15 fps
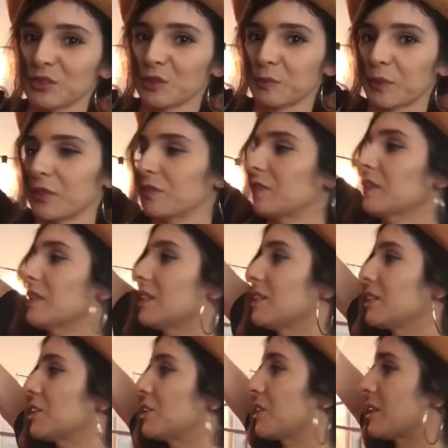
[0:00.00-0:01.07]
It was perfect
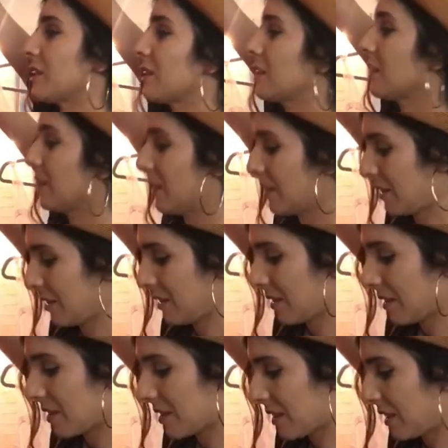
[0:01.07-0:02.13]
condition,
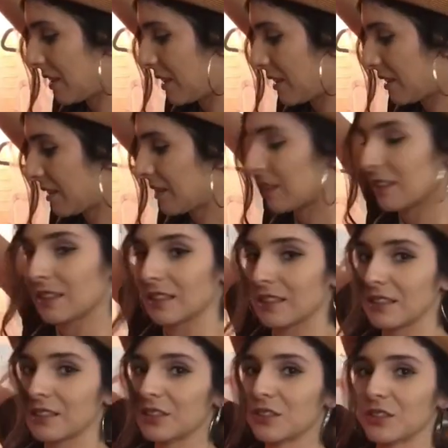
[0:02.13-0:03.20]
clean,
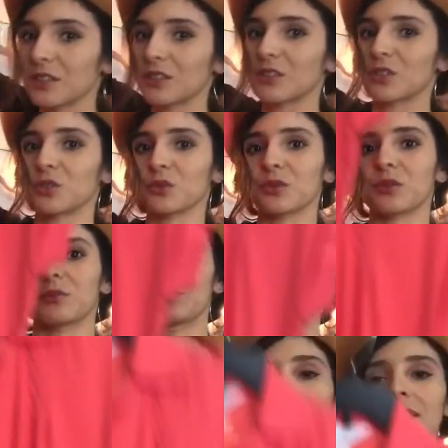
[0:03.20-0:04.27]
it's just
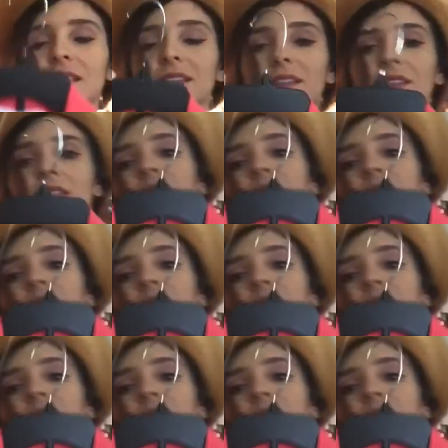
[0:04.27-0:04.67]
adorable. And